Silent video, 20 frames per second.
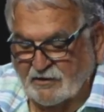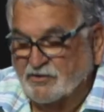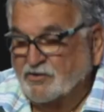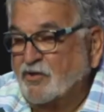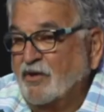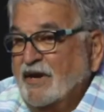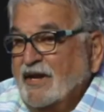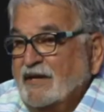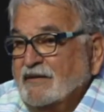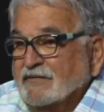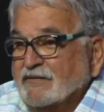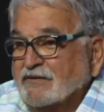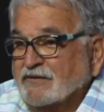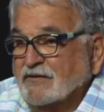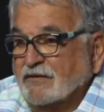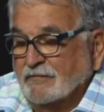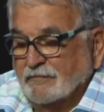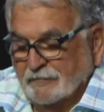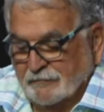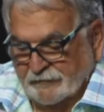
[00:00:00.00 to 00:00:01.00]
his
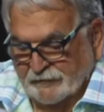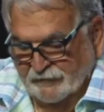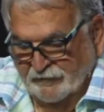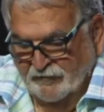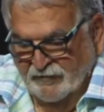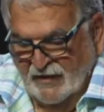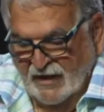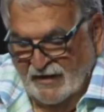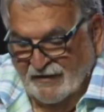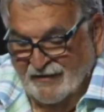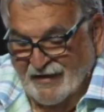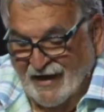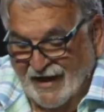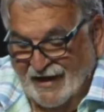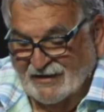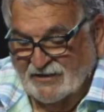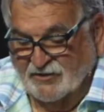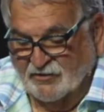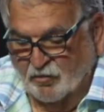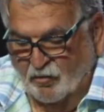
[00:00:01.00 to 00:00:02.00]
traits.
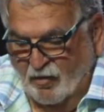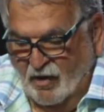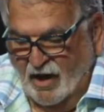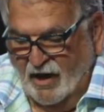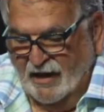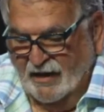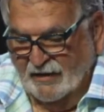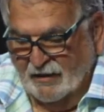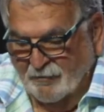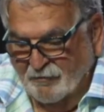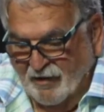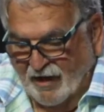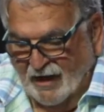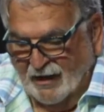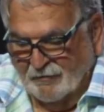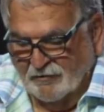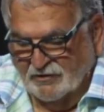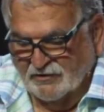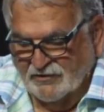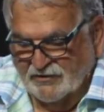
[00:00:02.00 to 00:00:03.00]
That's why the
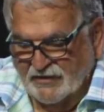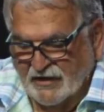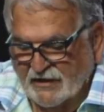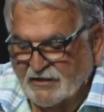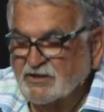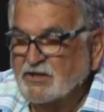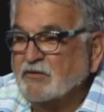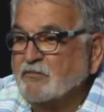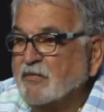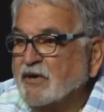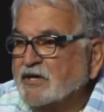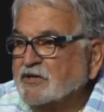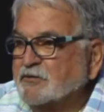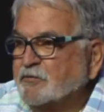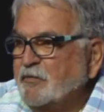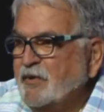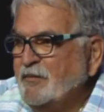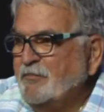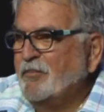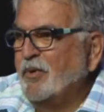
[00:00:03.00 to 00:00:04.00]
Bible says you
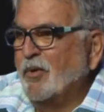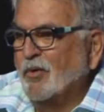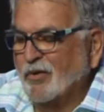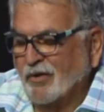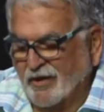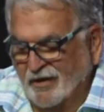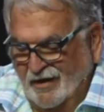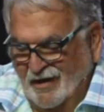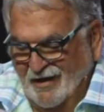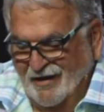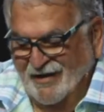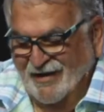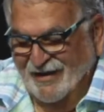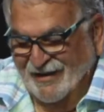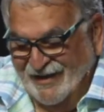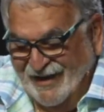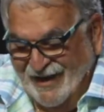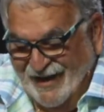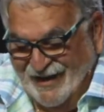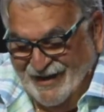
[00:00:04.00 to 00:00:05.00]
must be born
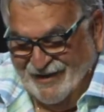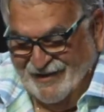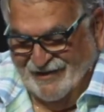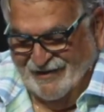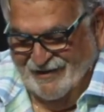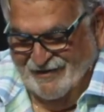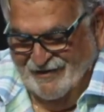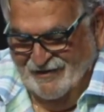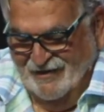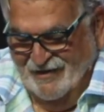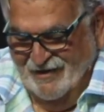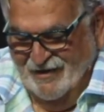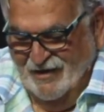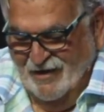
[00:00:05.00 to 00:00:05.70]
again.